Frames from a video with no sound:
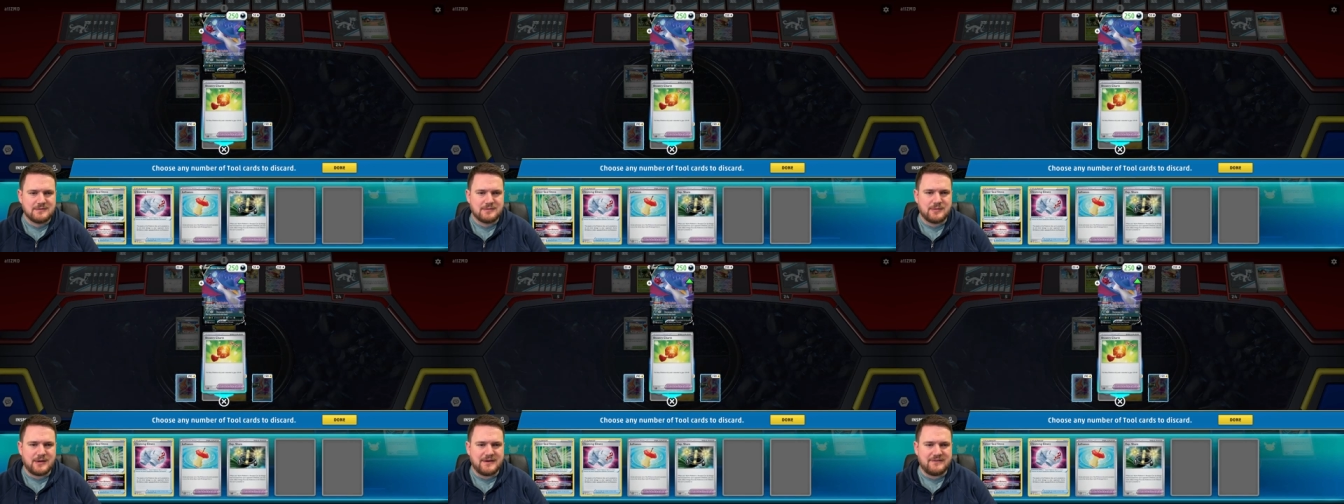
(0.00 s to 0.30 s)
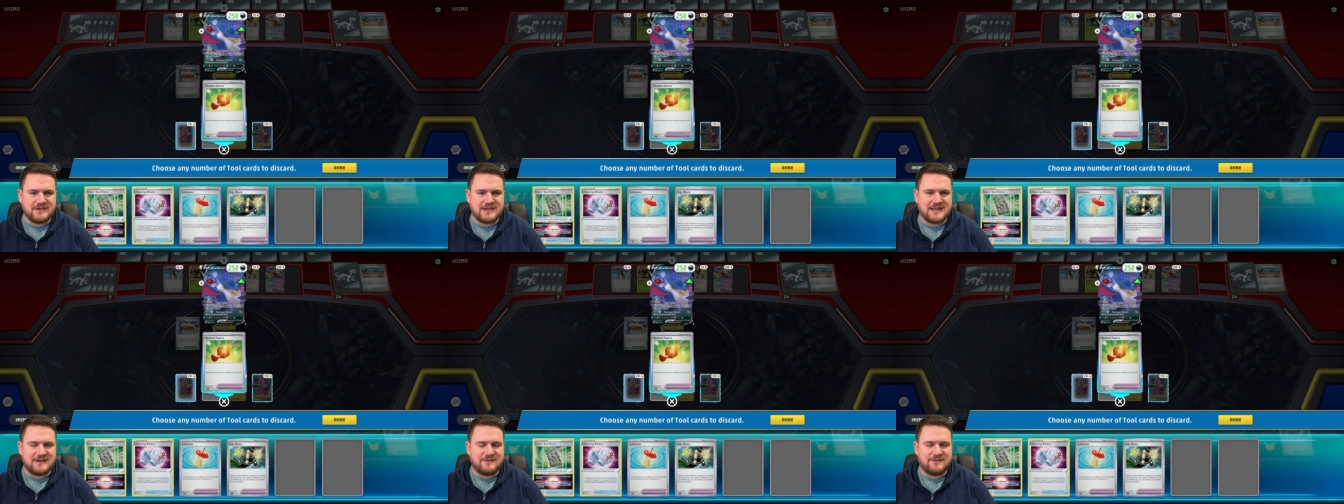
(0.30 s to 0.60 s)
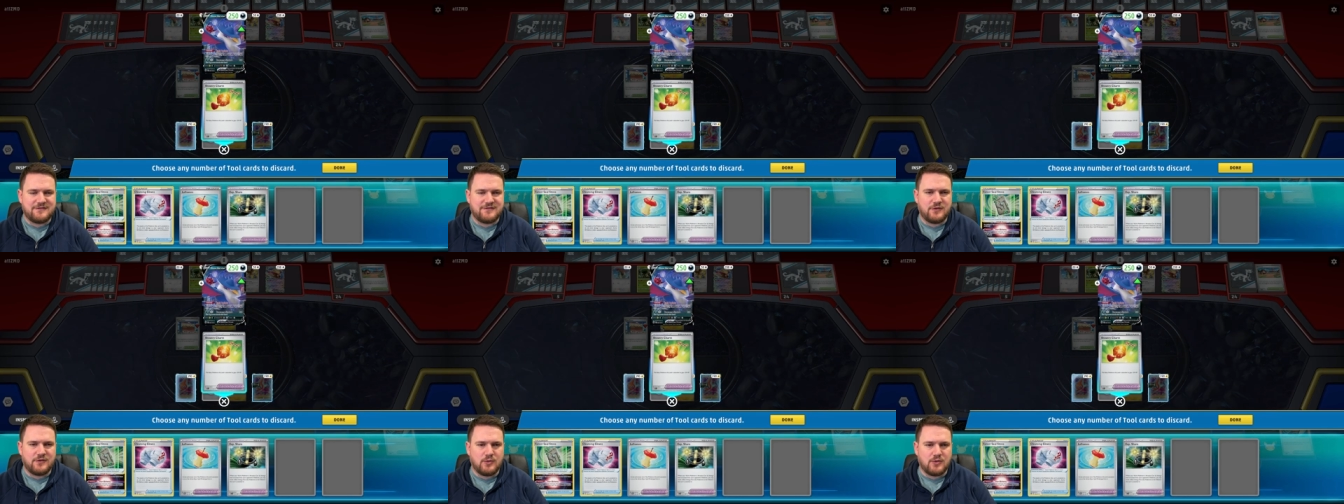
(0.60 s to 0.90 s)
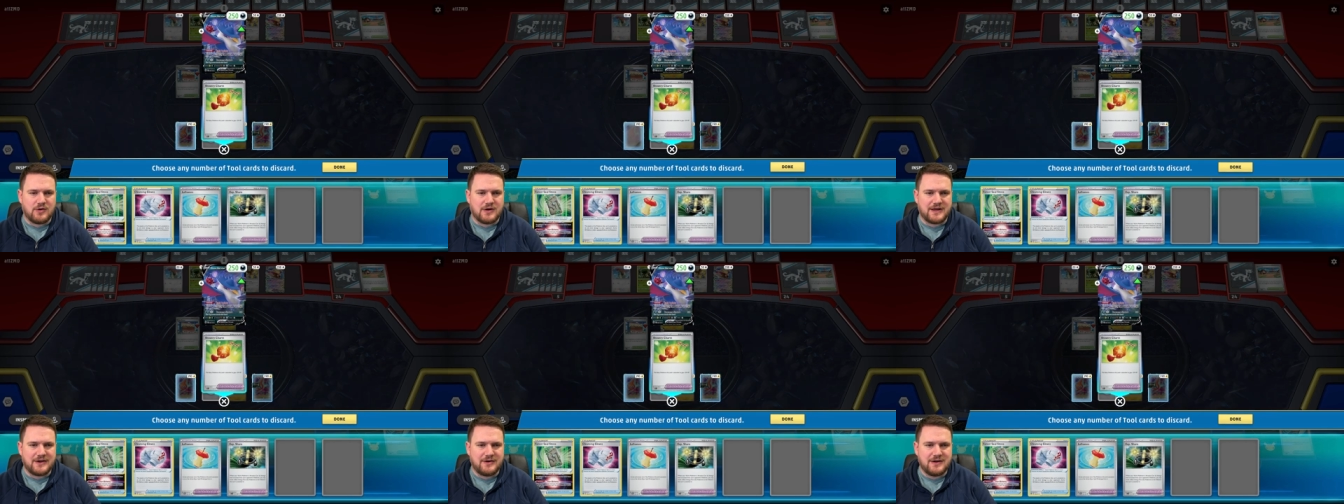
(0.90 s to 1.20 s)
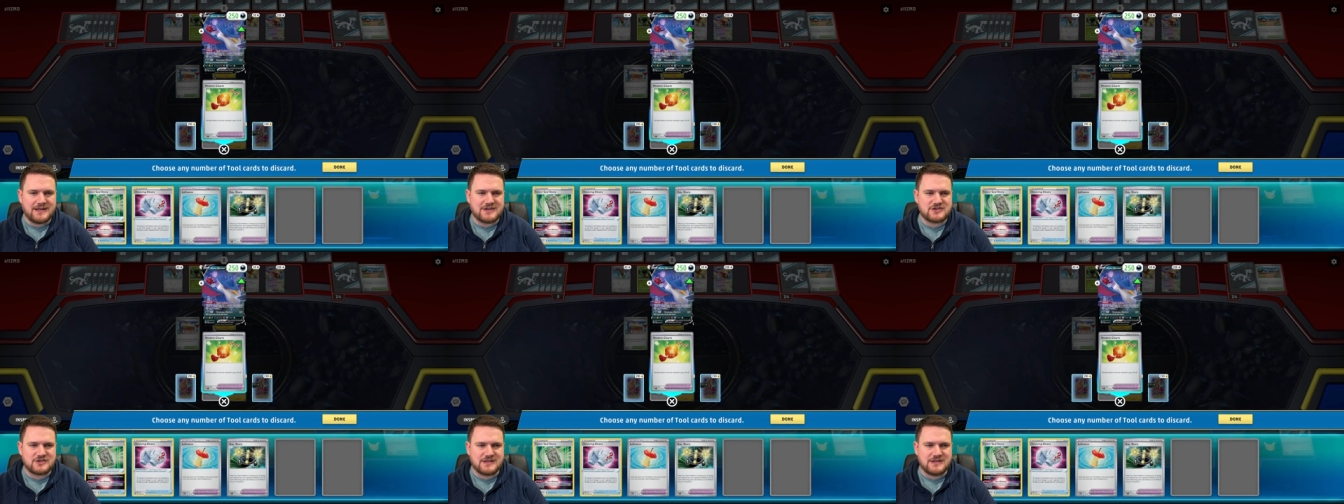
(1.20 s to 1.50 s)
Might even need four. I
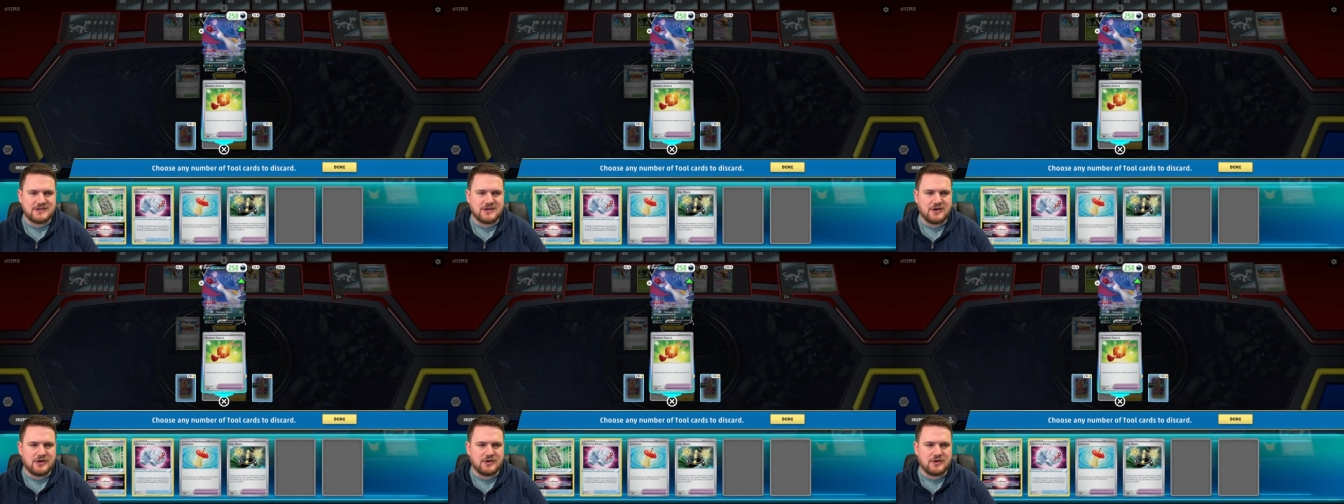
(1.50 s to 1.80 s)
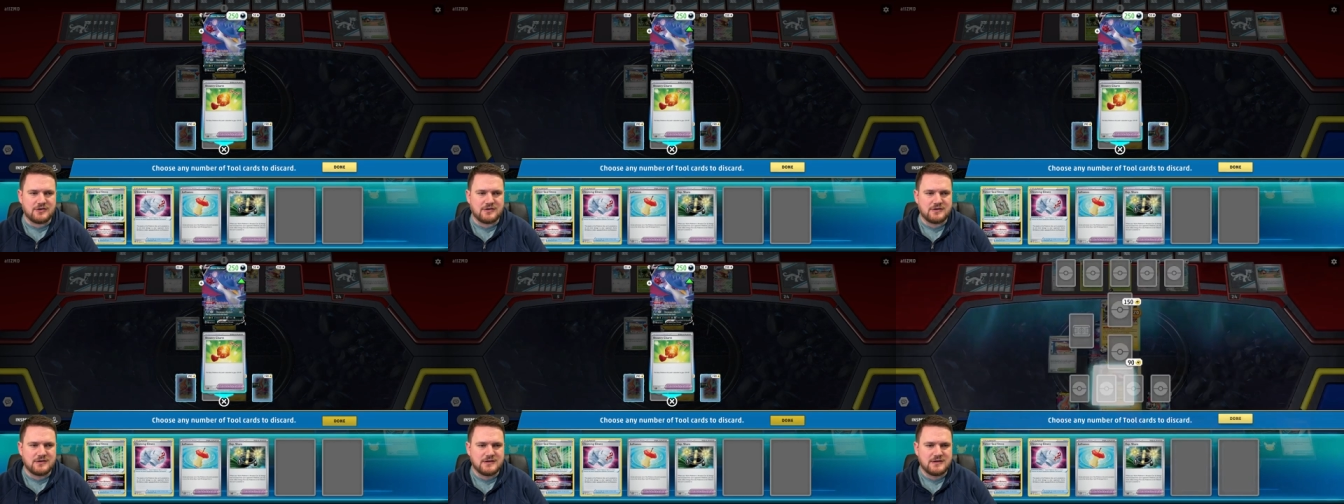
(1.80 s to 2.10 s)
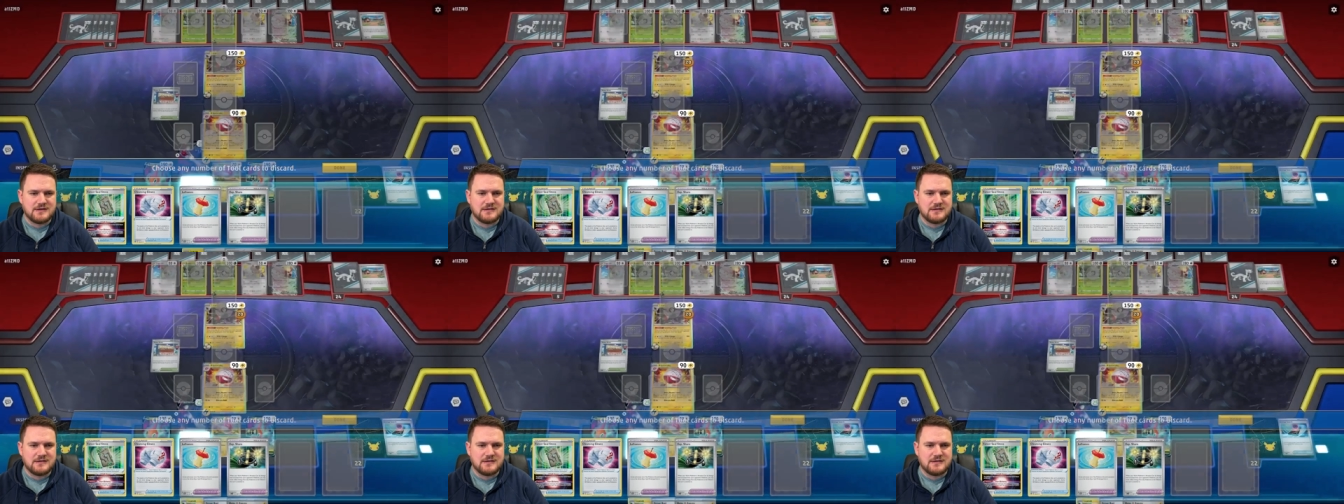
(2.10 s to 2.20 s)
don't actually know.